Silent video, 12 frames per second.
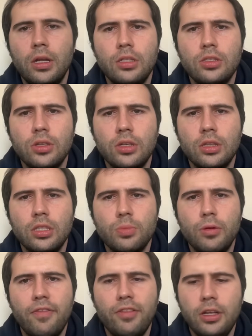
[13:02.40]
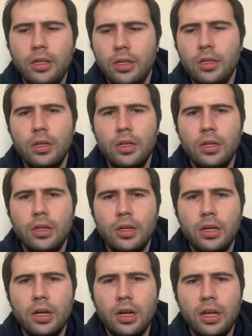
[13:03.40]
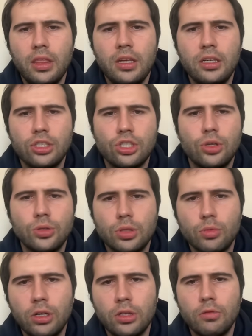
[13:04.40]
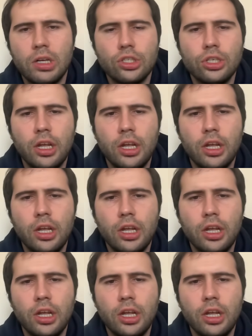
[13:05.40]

Let's look at this briefly. I think I just chose the wrong direction.